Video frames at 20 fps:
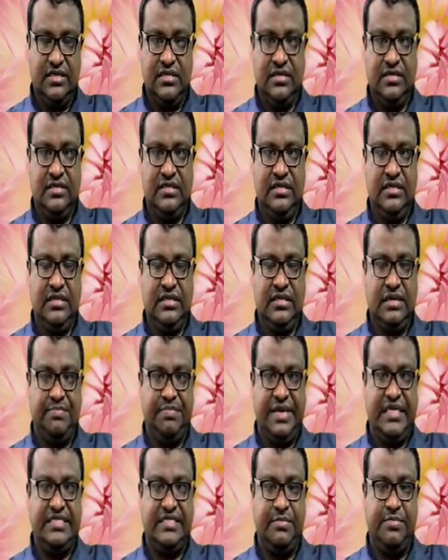The
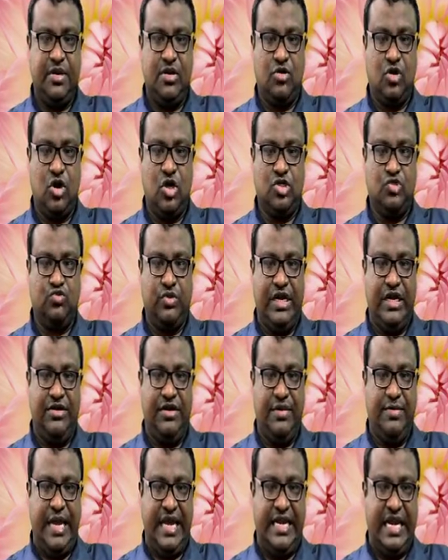principal clause will
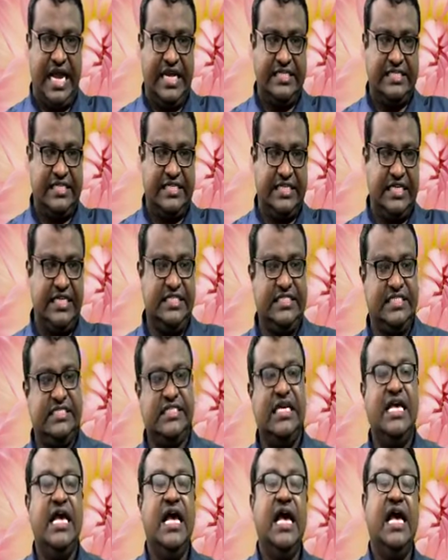remain as it
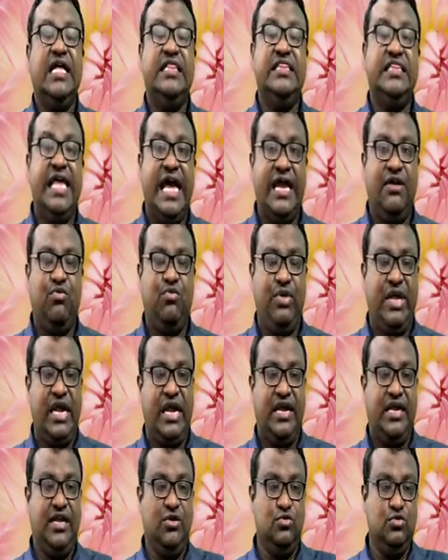is. Then we
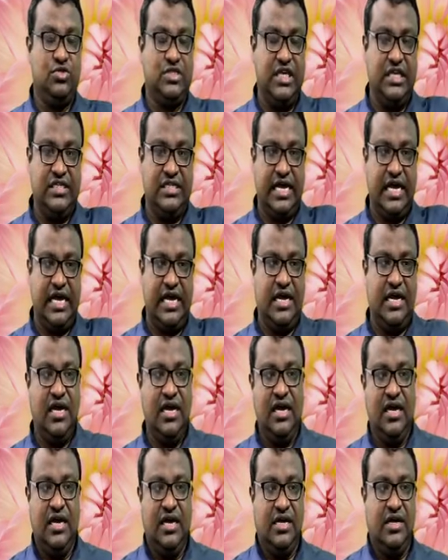are using the
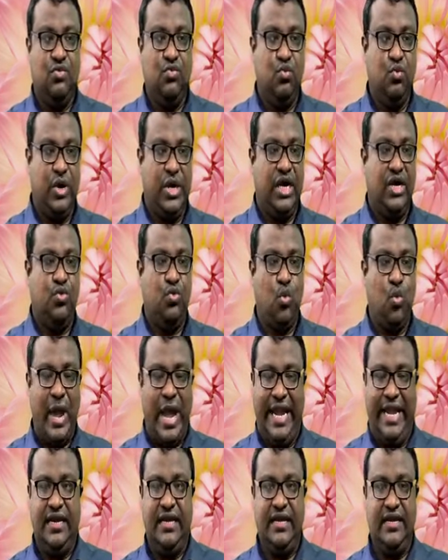word
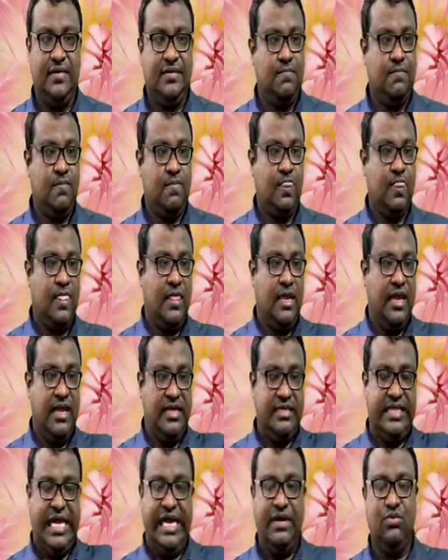when.
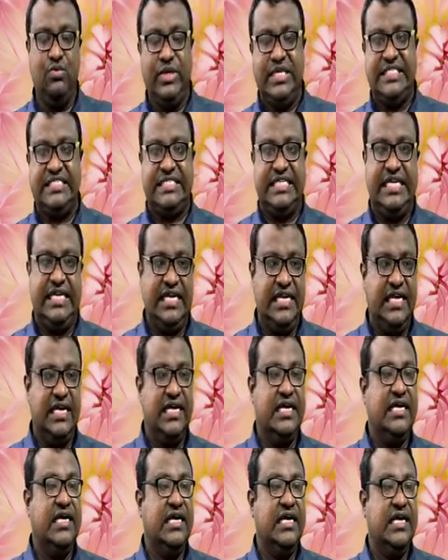Then we see
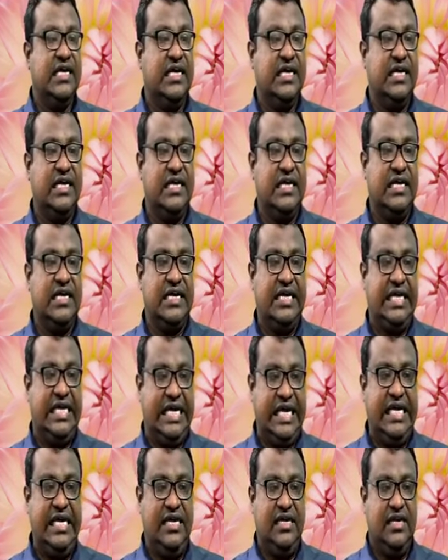
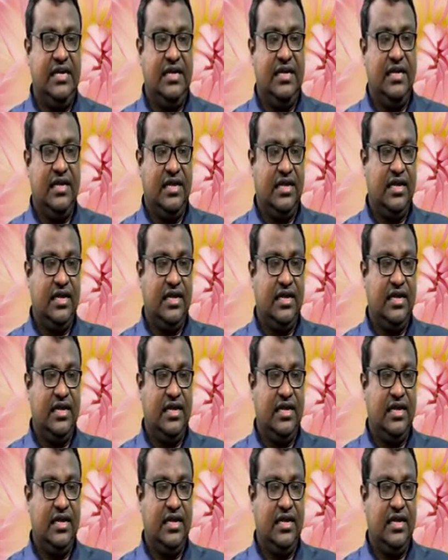he,